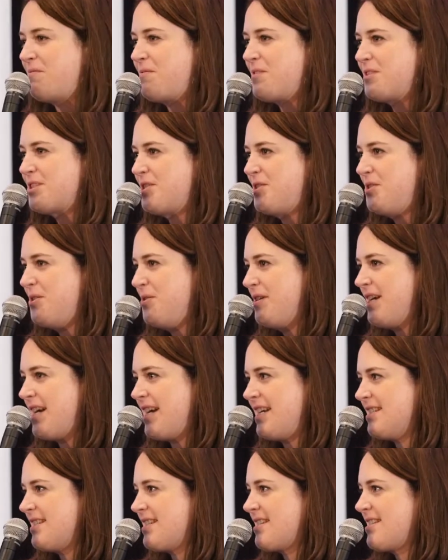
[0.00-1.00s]
for
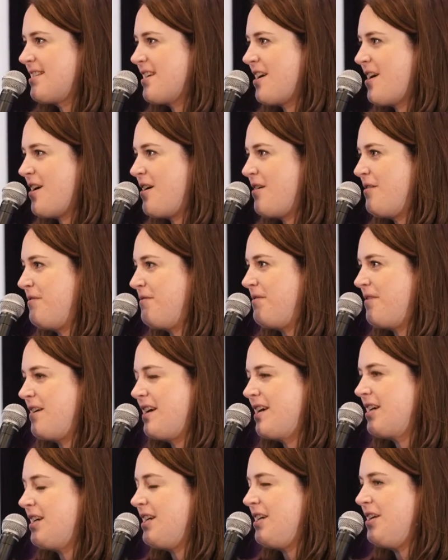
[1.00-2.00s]
students of,
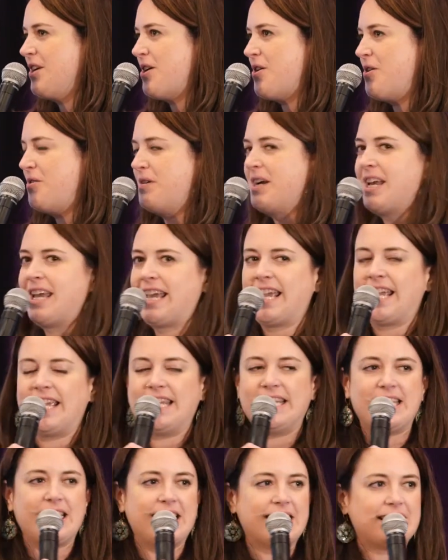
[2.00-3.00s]
you know,
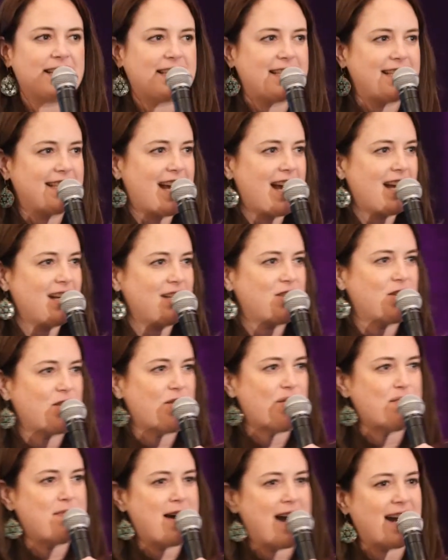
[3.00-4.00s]
Indian descent to
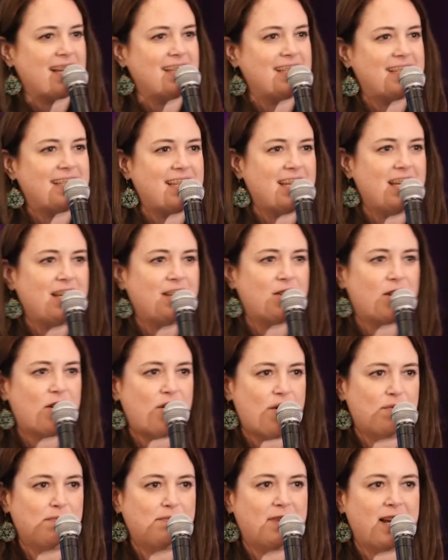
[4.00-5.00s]
go back and see their
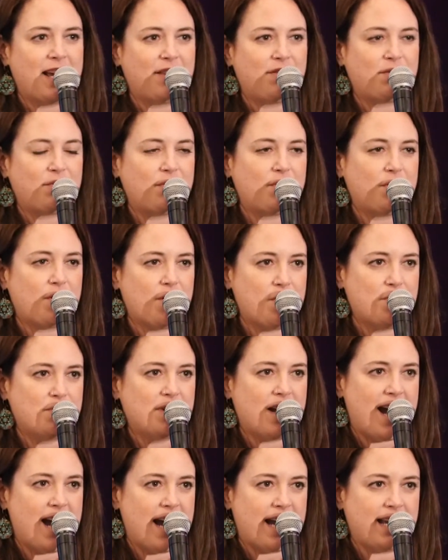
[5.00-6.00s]
homeland through their
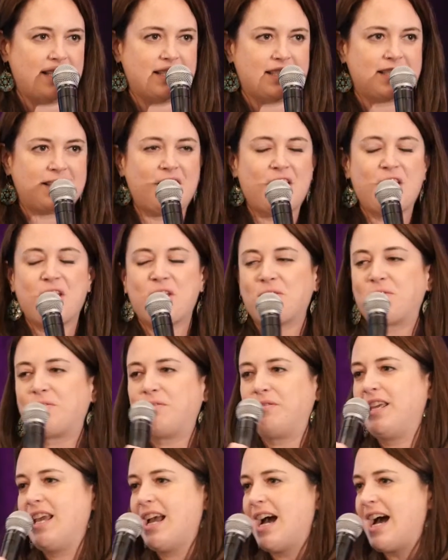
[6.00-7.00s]
own eyes,
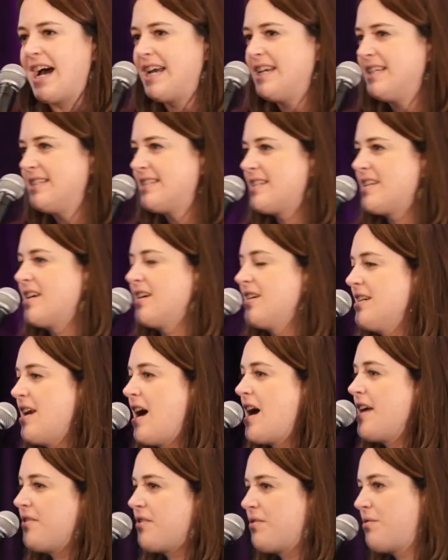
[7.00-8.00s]
through the eyes,
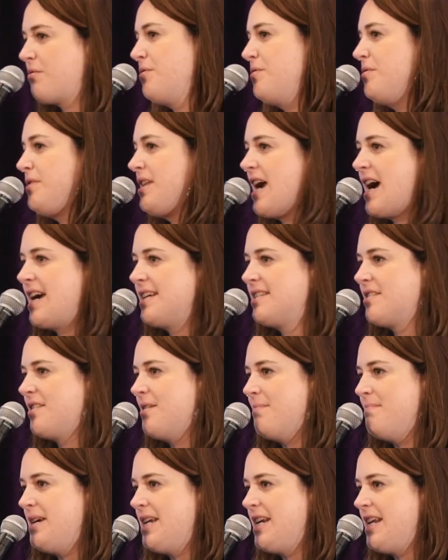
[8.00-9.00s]
not through the eyes of
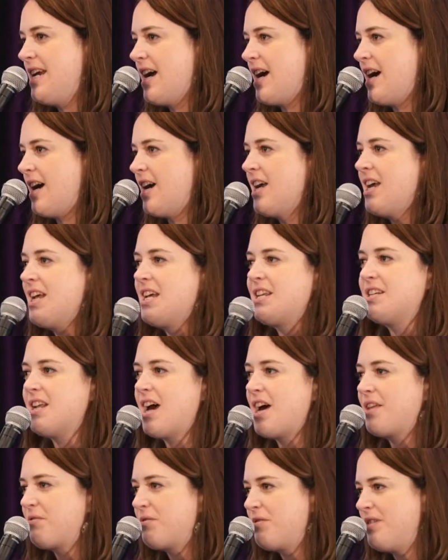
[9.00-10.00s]
the media,
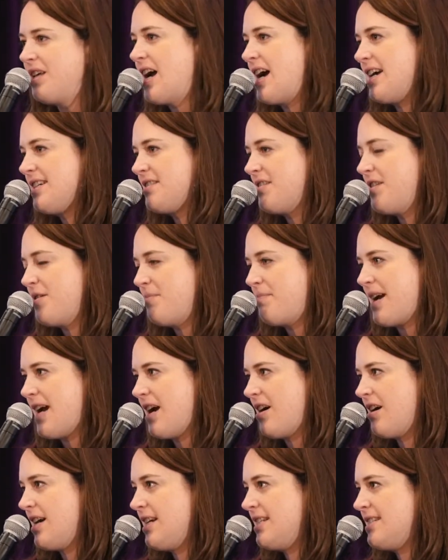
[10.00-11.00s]
not through the eyes of their
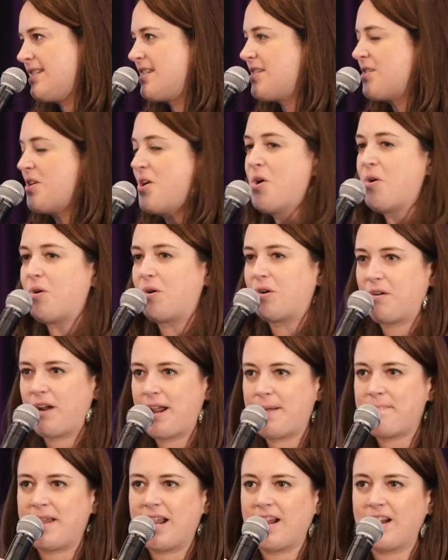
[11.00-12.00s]
parents or
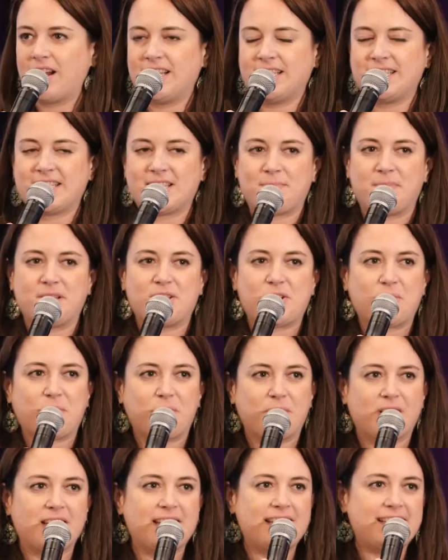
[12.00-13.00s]
grandparents, but to
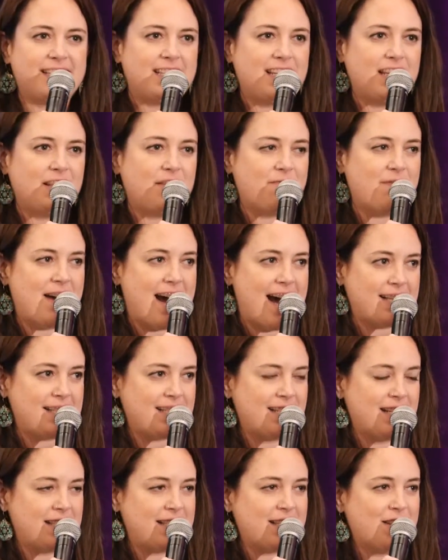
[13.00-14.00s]
really see the
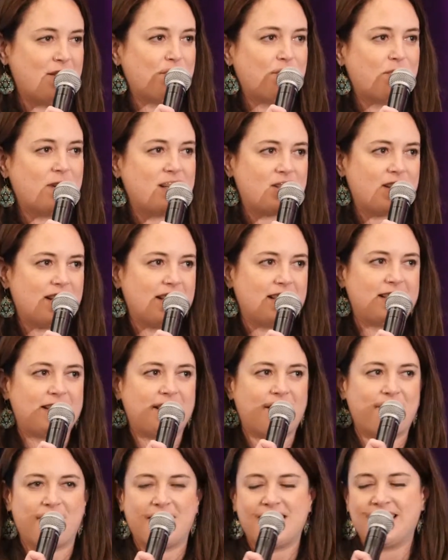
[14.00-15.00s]
vastness and the
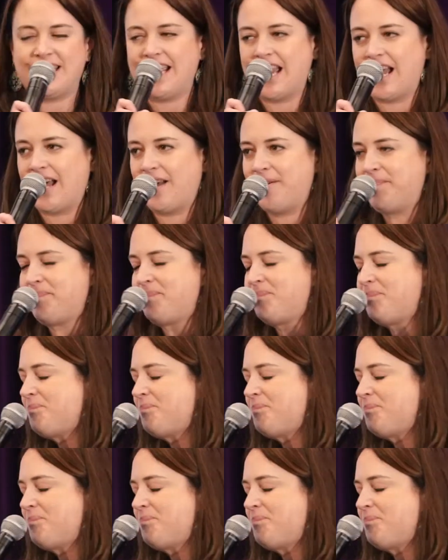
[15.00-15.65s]
riches of India?